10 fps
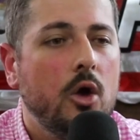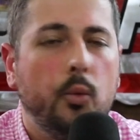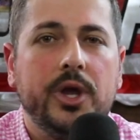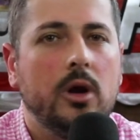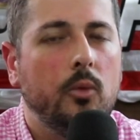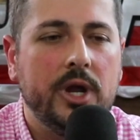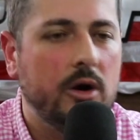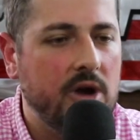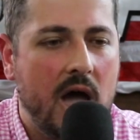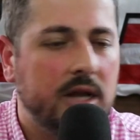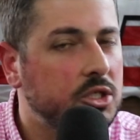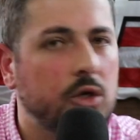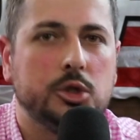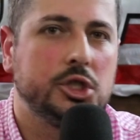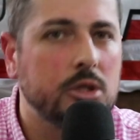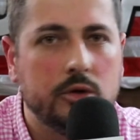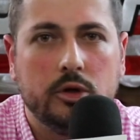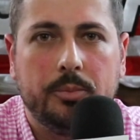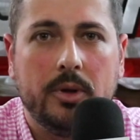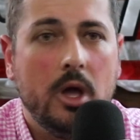We are not a social
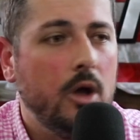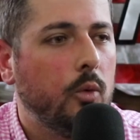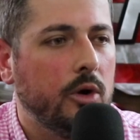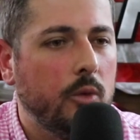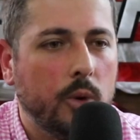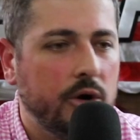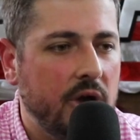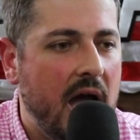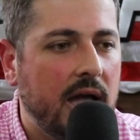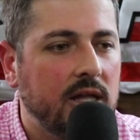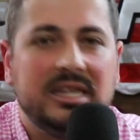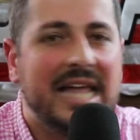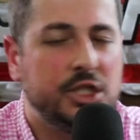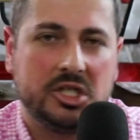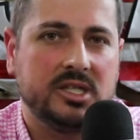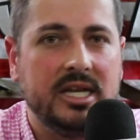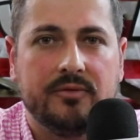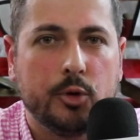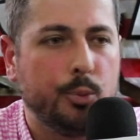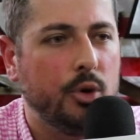group. We're not a
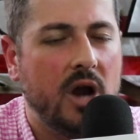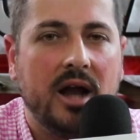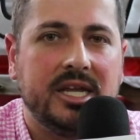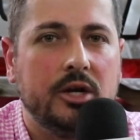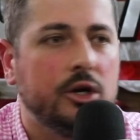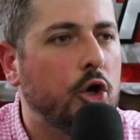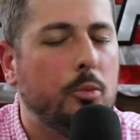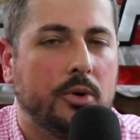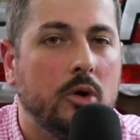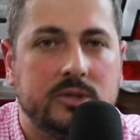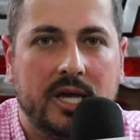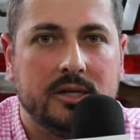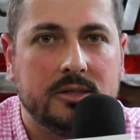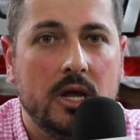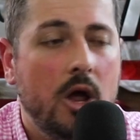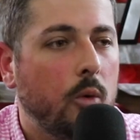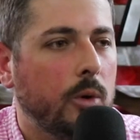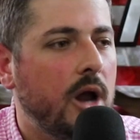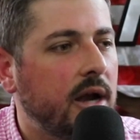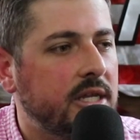legislative group. We're not here to go protest. We're
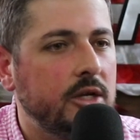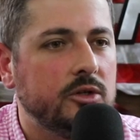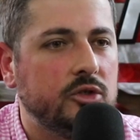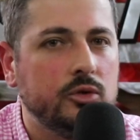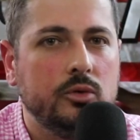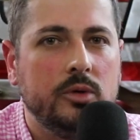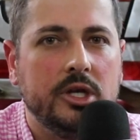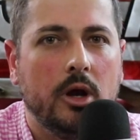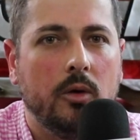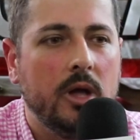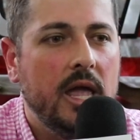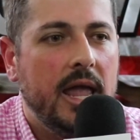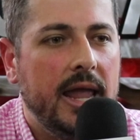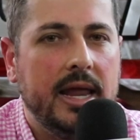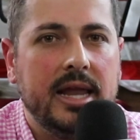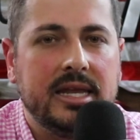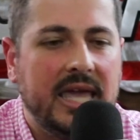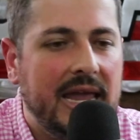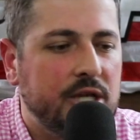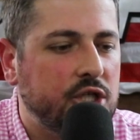not here to
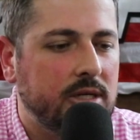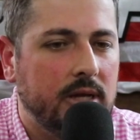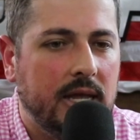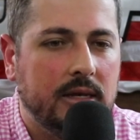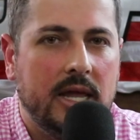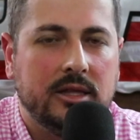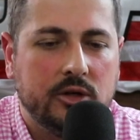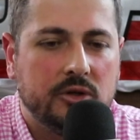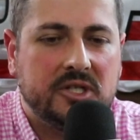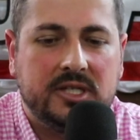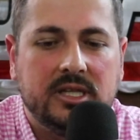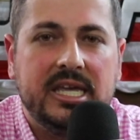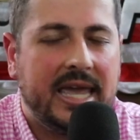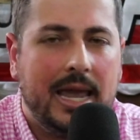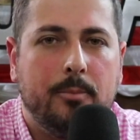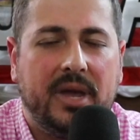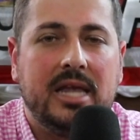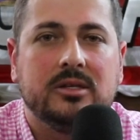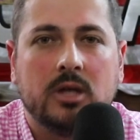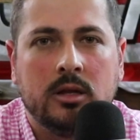engage in little silly
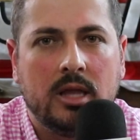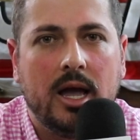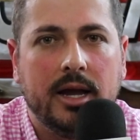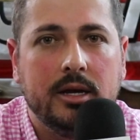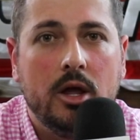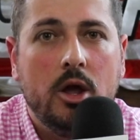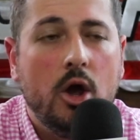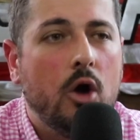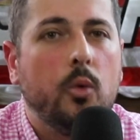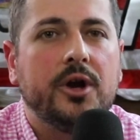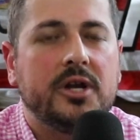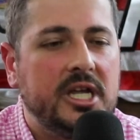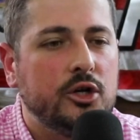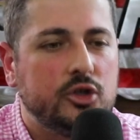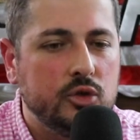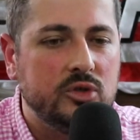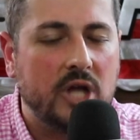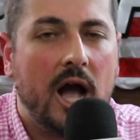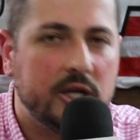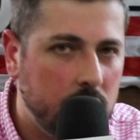campaigns online. We're here to
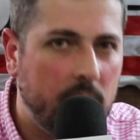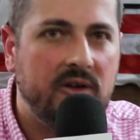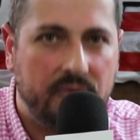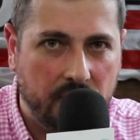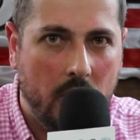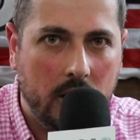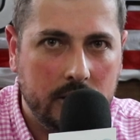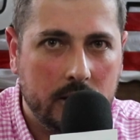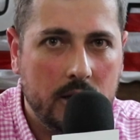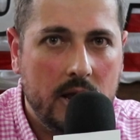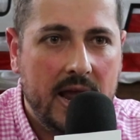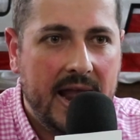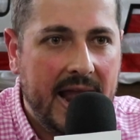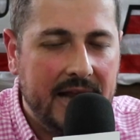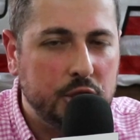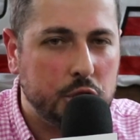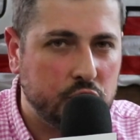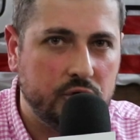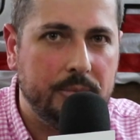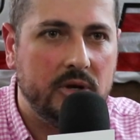document fraud and
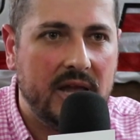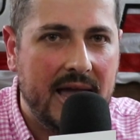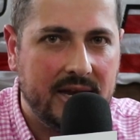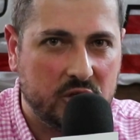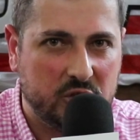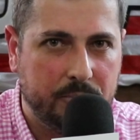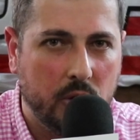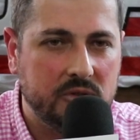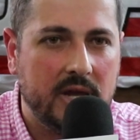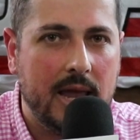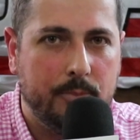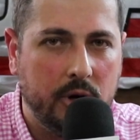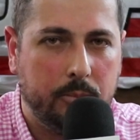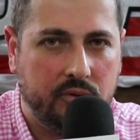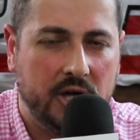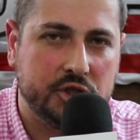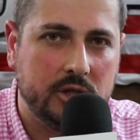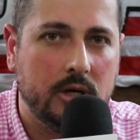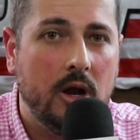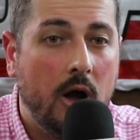distribute it and expose it and put
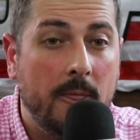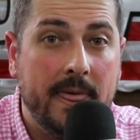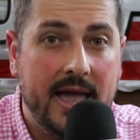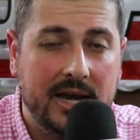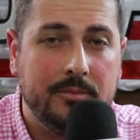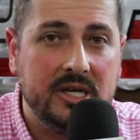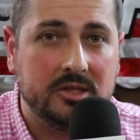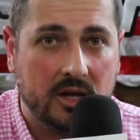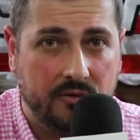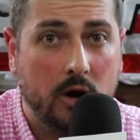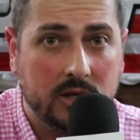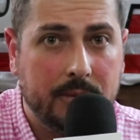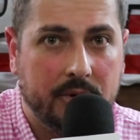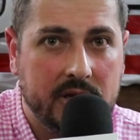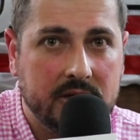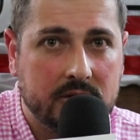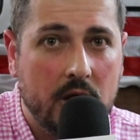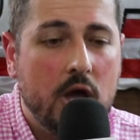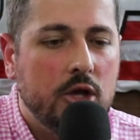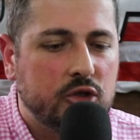pressure on the enemies of our liberties
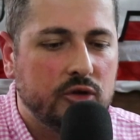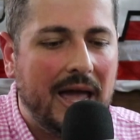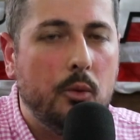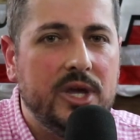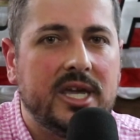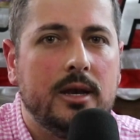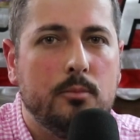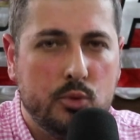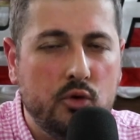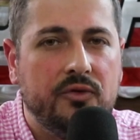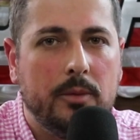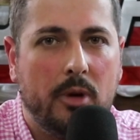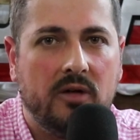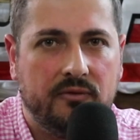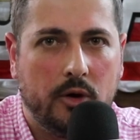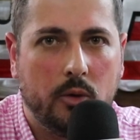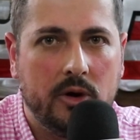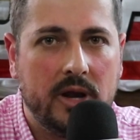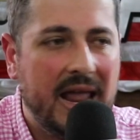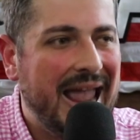so that we can move the ball
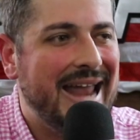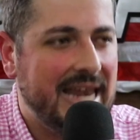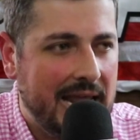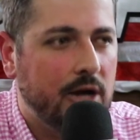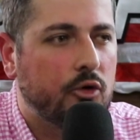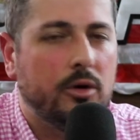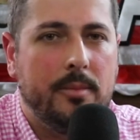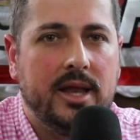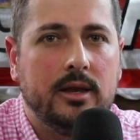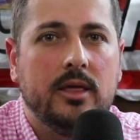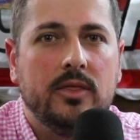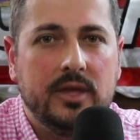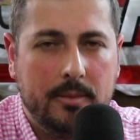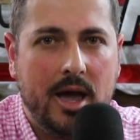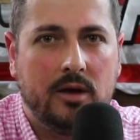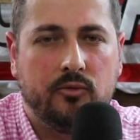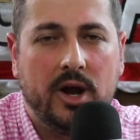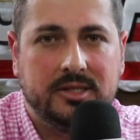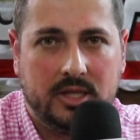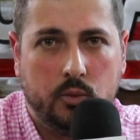forward and increment the amount of
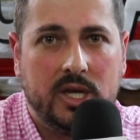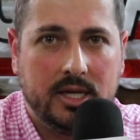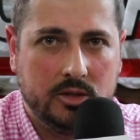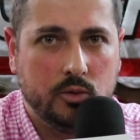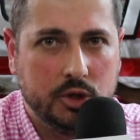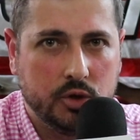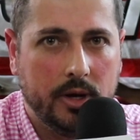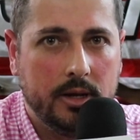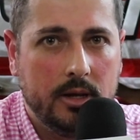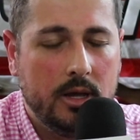rights that we get to enjoy.